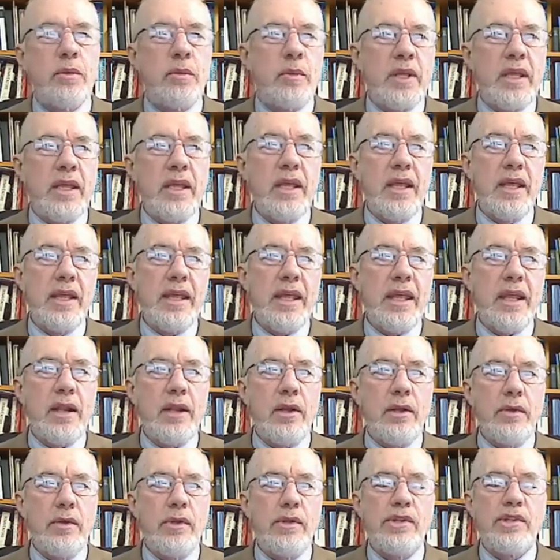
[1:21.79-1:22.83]
and we
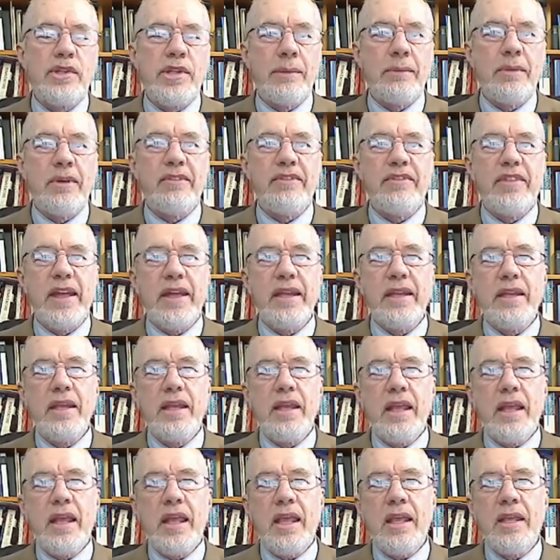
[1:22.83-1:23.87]
include some of that
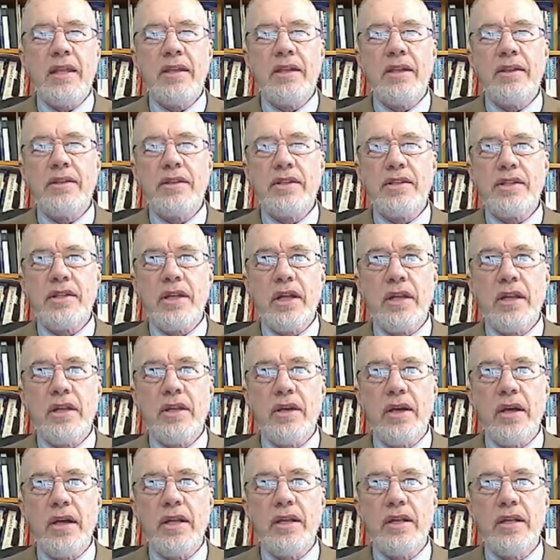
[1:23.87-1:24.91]
in the study
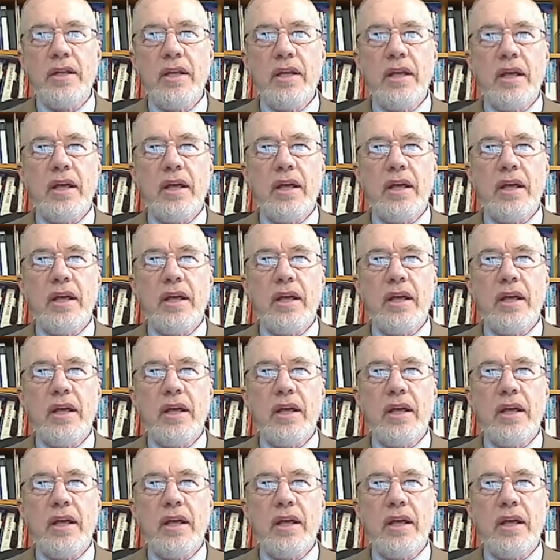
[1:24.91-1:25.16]
guide.